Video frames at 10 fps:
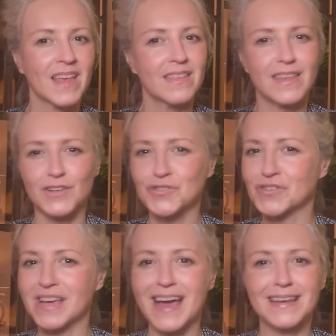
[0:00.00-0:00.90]
they're
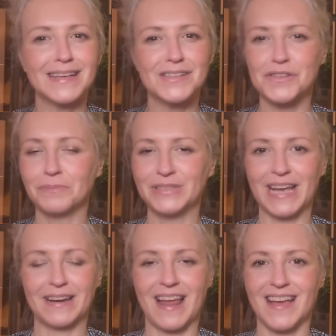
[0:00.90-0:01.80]
scanning
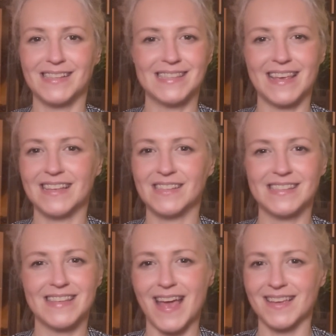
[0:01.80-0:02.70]
subject lines in
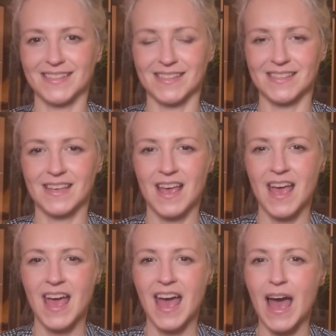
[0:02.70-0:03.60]
seconds.
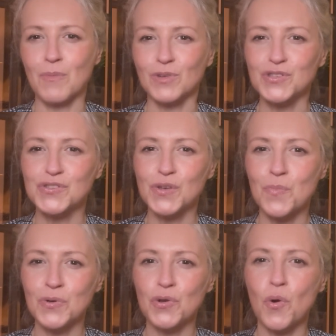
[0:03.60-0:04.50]
And when
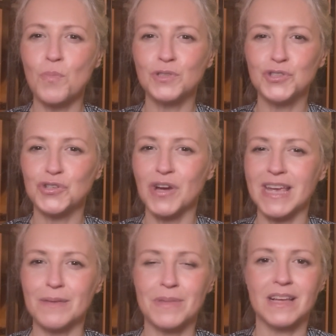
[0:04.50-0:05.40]
someone opens your
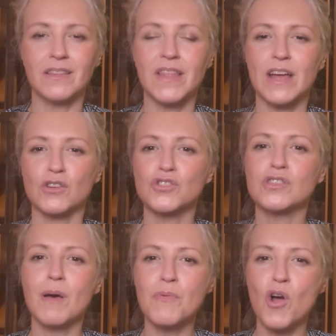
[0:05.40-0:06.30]
email, they are
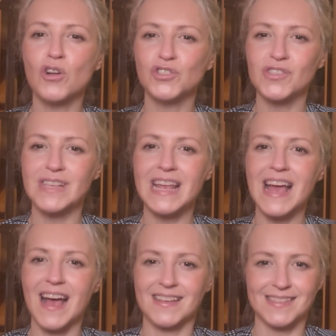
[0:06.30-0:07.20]
subconsciously
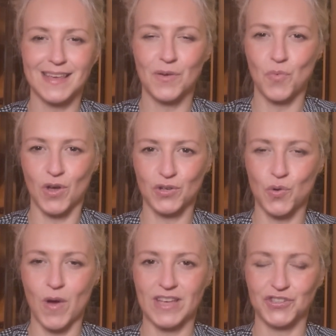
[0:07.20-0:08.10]
asking one
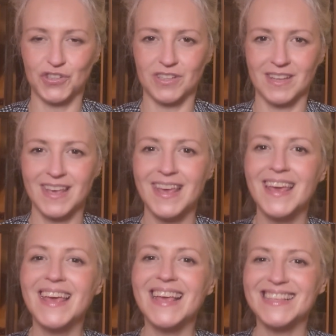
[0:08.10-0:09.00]
question:
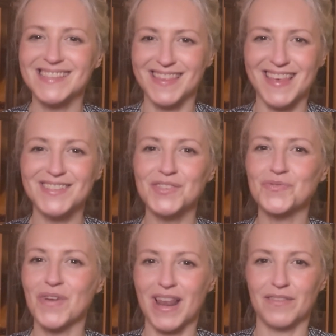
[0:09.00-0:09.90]
is this
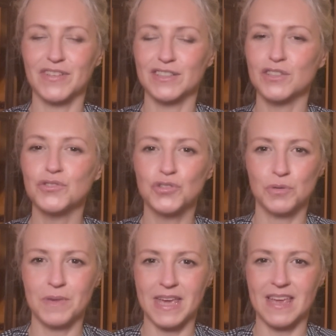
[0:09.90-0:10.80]
relevant to
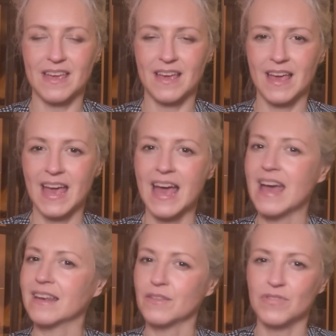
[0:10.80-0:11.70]
me?
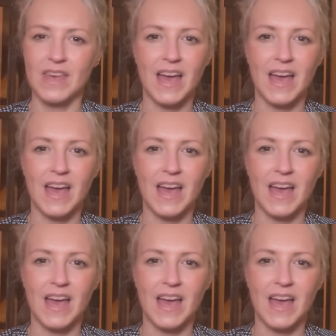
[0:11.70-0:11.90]
And if the